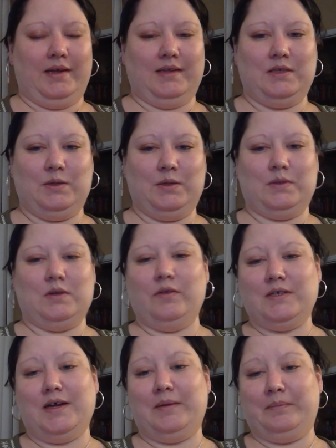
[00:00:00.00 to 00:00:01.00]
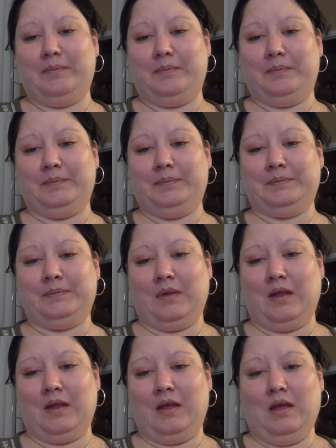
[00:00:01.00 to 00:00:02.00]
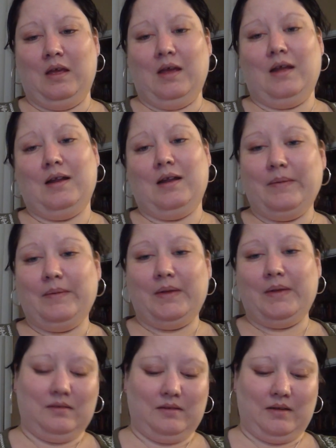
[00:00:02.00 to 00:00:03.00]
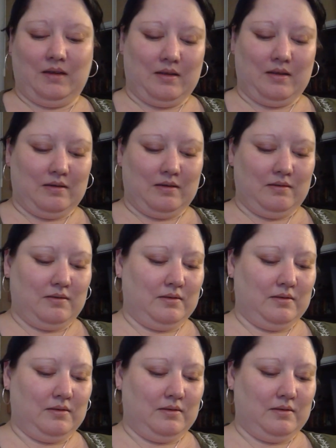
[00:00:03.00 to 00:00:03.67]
It's used all the time, and I love it. And